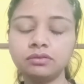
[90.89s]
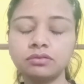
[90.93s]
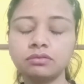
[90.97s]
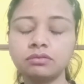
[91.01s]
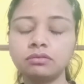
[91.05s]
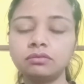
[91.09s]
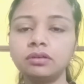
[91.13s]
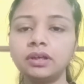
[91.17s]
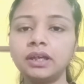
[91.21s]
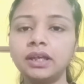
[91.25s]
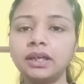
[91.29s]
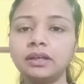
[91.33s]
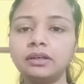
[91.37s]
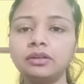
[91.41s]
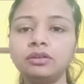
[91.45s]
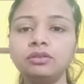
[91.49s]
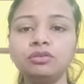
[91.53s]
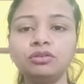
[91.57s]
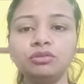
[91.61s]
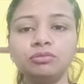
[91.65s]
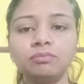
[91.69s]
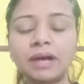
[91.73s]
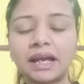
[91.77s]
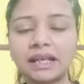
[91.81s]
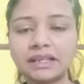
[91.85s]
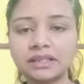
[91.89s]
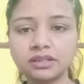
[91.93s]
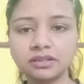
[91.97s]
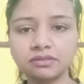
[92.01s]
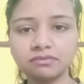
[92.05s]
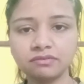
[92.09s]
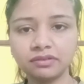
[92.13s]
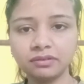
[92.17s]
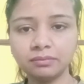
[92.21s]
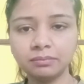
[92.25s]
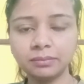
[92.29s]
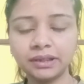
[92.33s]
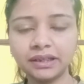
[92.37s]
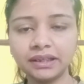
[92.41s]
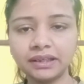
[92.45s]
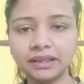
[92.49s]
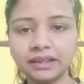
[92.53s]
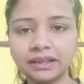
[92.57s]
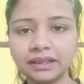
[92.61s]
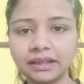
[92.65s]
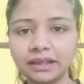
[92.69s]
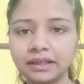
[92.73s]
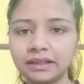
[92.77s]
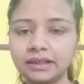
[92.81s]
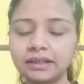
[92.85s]
So here two batches will be
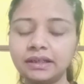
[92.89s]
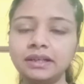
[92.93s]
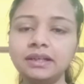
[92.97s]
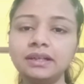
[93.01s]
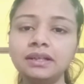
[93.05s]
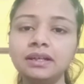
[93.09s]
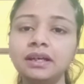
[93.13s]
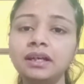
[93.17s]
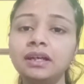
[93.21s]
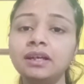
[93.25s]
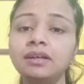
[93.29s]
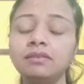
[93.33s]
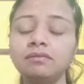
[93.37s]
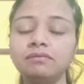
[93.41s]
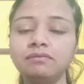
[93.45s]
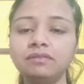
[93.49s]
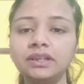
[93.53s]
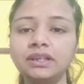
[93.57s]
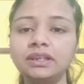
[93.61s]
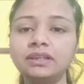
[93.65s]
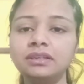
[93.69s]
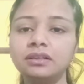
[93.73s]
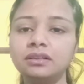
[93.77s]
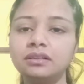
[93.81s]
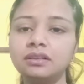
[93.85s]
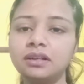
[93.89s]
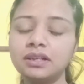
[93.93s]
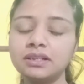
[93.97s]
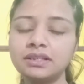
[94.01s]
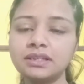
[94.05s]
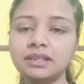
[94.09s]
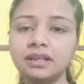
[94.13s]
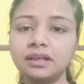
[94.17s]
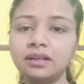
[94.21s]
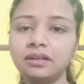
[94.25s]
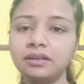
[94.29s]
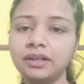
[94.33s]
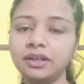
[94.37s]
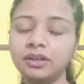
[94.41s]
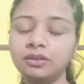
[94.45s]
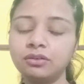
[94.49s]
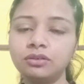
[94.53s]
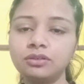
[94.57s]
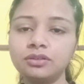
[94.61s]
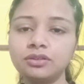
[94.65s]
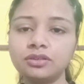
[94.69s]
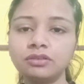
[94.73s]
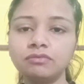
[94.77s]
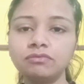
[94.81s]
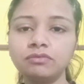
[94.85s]
created with a
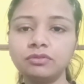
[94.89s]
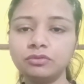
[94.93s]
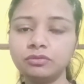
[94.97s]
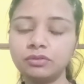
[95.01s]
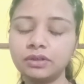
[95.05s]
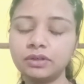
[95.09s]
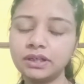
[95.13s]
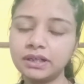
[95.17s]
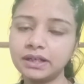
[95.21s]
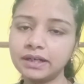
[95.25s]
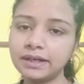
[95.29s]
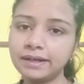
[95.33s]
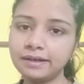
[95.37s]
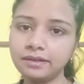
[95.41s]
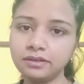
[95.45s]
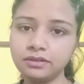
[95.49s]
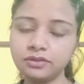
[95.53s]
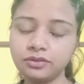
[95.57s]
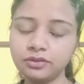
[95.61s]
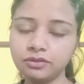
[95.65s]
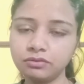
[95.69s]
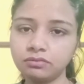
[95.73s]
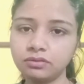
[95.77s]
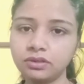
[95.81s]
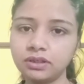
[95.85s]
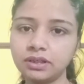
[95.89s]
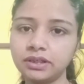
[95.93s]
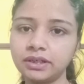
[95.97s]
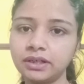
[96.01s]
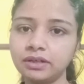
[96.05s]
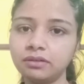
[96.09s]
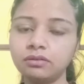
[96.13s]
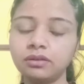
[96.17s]
records of 200 and 200.